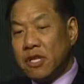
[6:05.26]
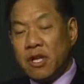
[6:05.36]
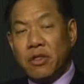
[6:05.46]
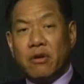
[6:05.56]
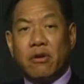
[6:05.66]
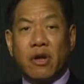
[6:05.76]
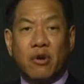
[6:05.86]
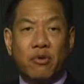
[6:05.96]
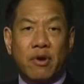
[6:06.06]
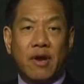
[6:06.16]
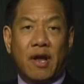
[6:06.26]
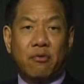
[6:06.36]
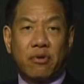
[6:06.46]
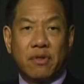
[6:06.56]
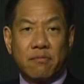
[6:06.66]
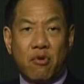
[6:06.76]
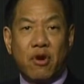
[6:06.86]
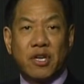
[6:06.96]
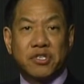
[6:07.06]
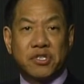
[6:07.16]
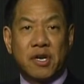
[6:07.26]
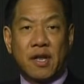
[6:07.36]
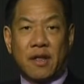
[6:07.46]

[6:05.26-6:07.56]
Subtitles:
They're going to coordinate with the mortgage